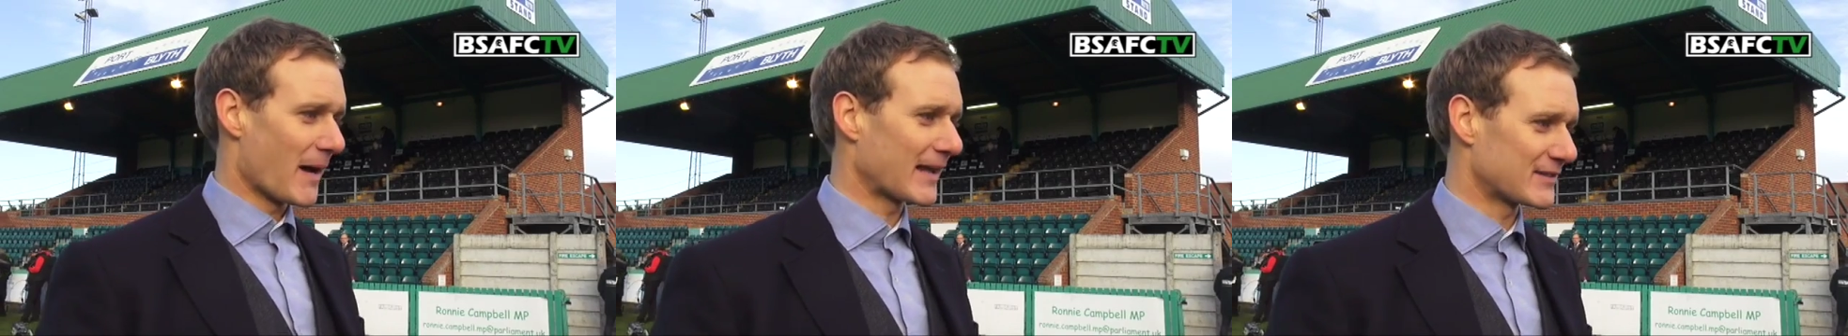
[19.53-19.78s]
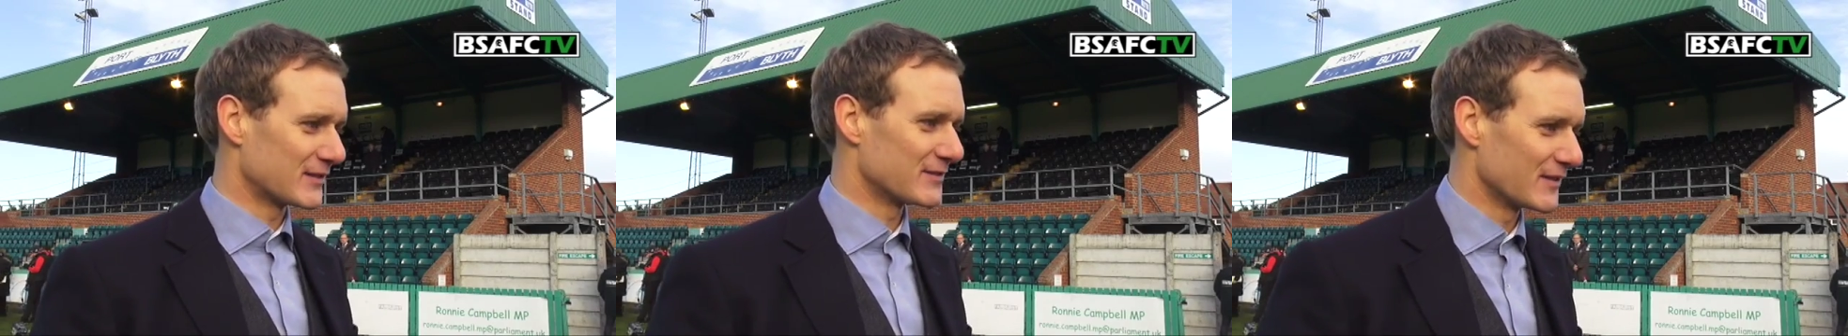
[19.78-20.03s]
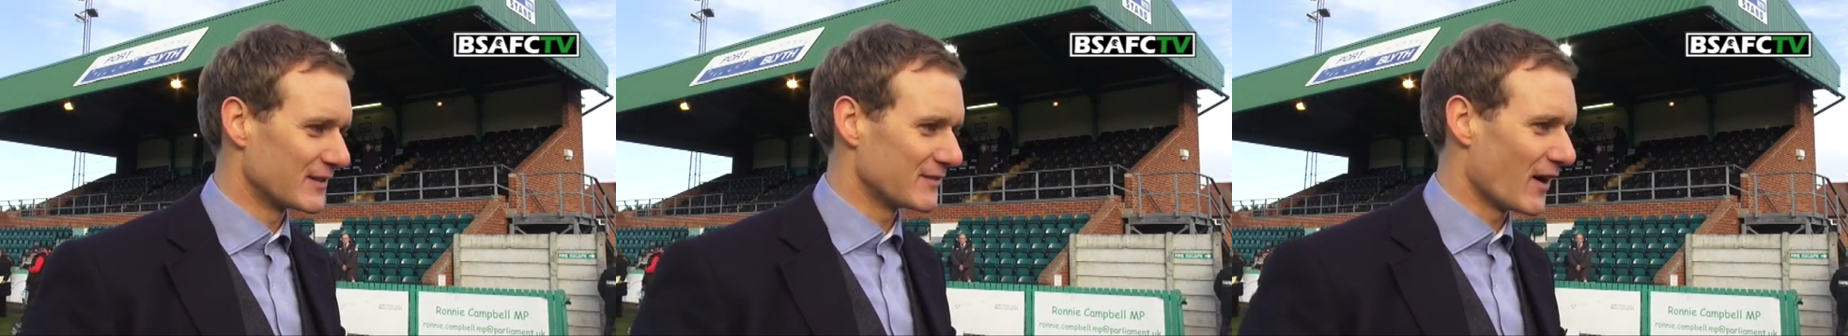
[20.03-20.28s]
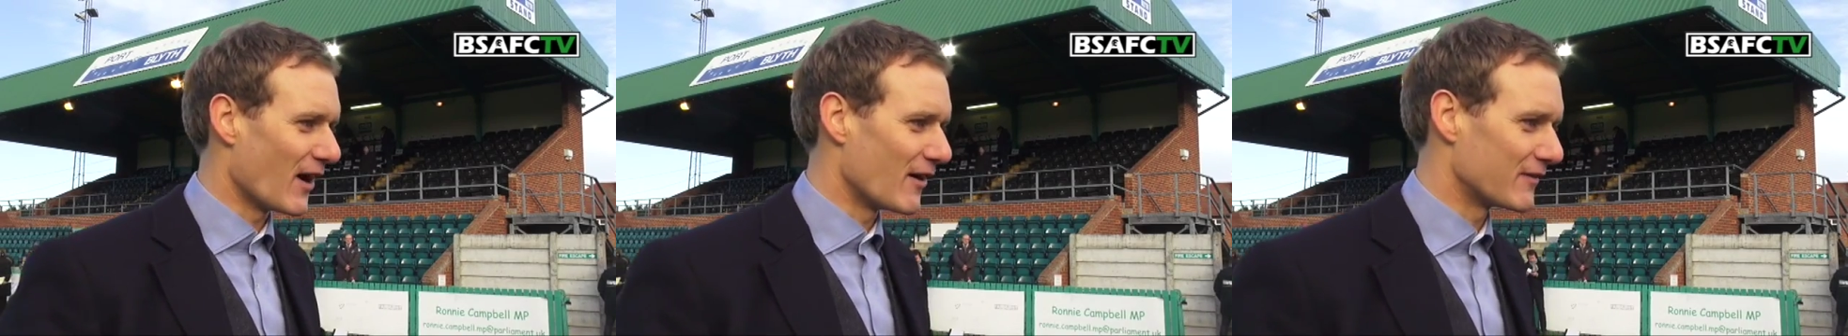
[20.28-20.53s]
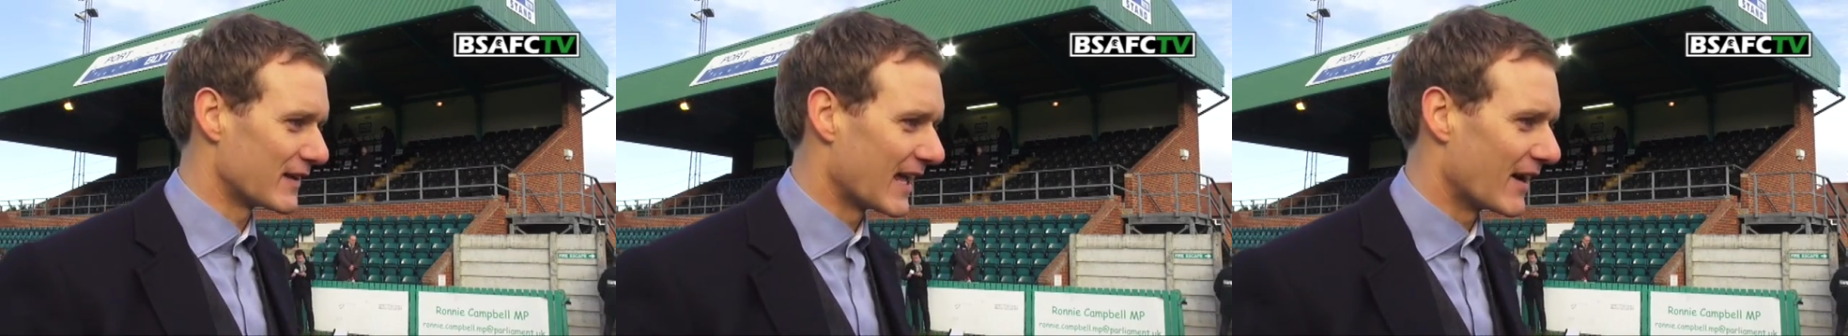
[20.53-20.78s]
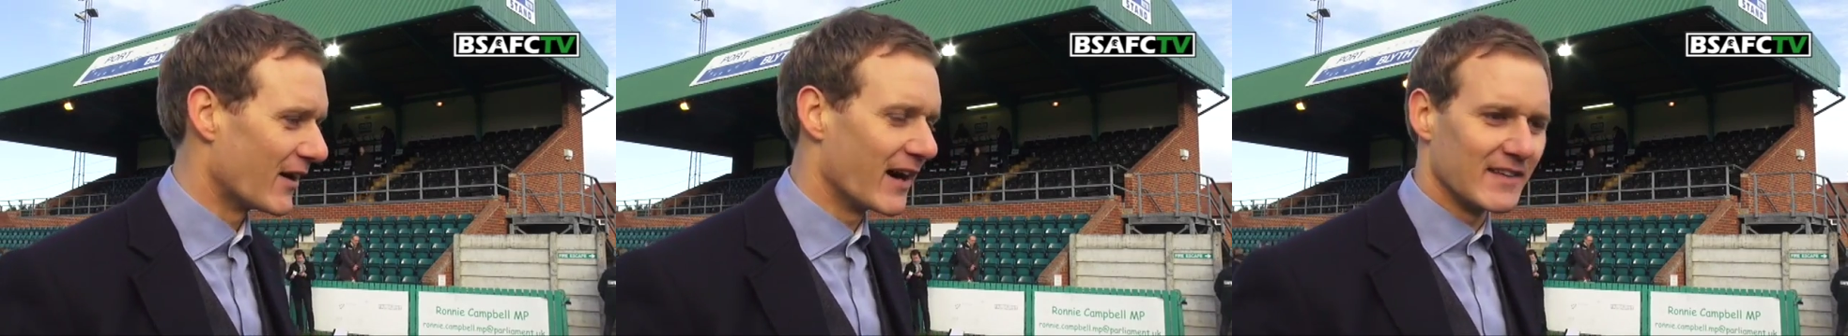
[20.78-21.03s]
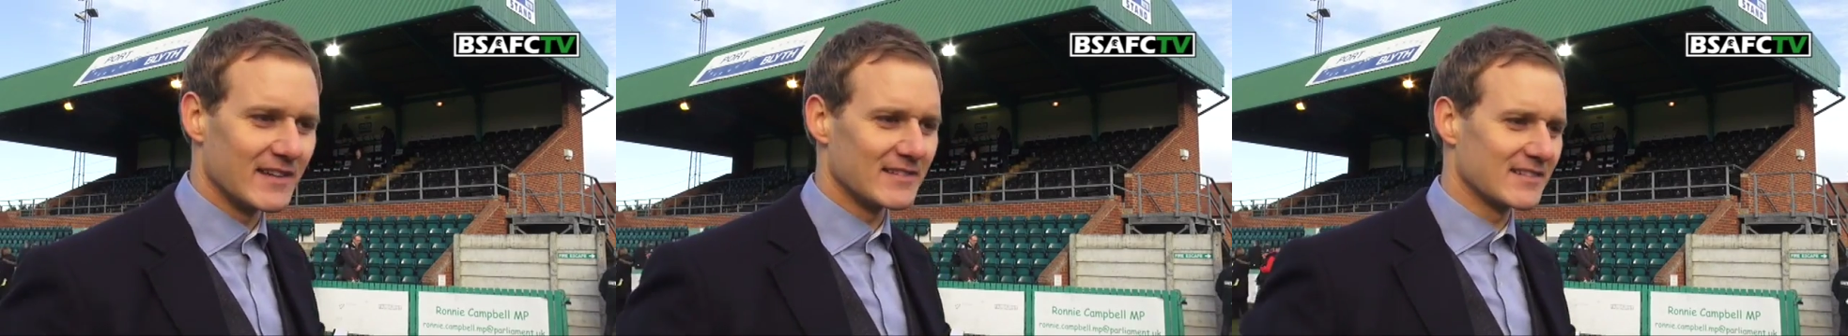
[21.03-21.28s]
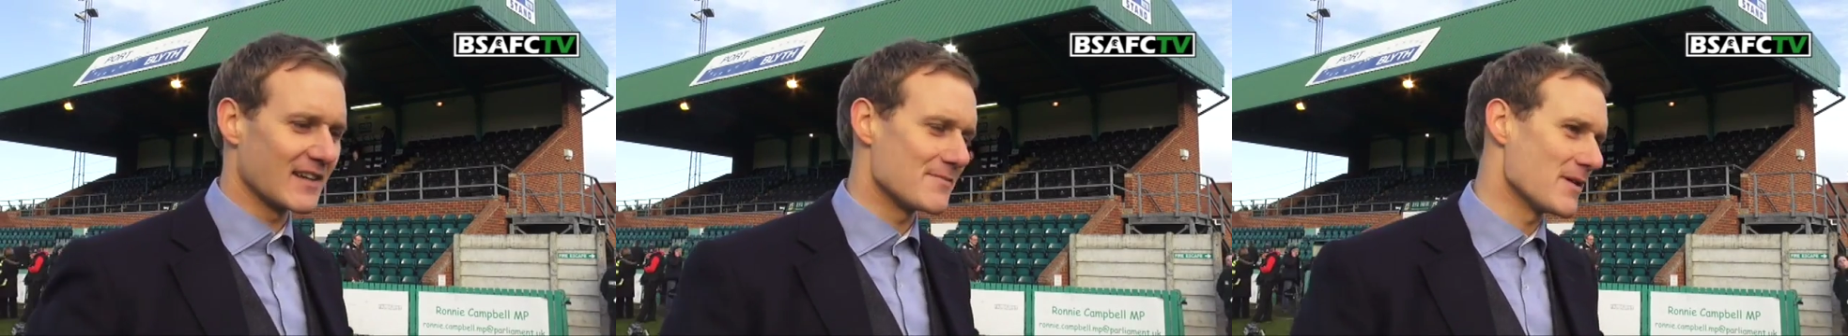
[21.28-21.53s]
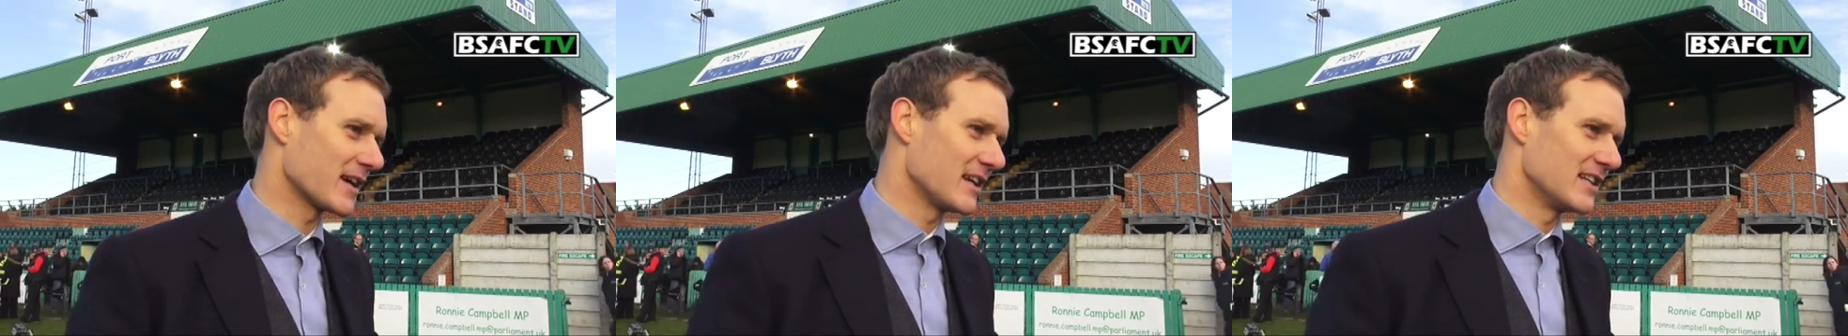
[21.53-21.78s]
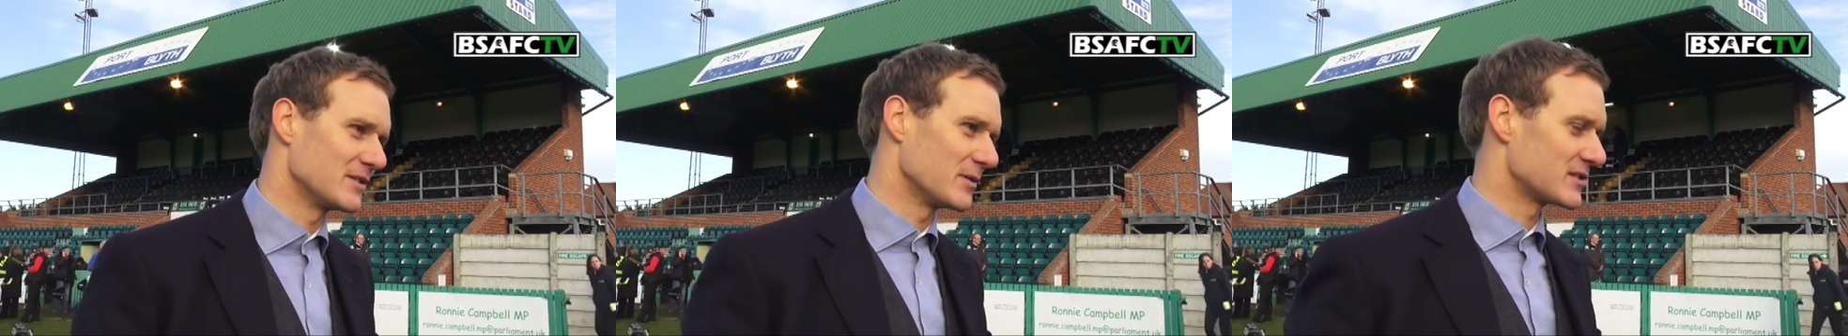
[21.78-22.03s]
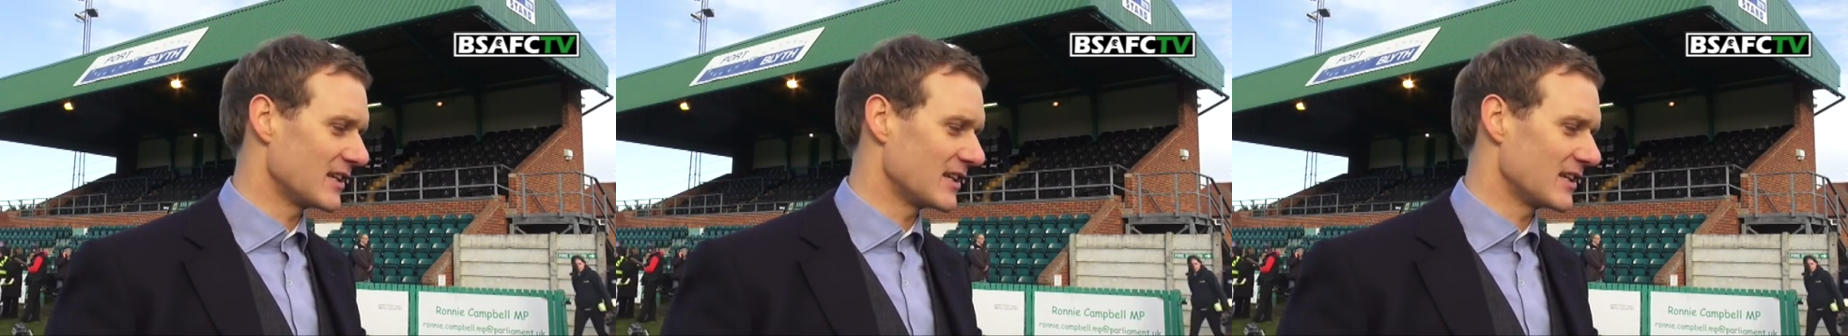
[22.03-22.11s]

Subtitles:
battered for half an hour and then come back into it.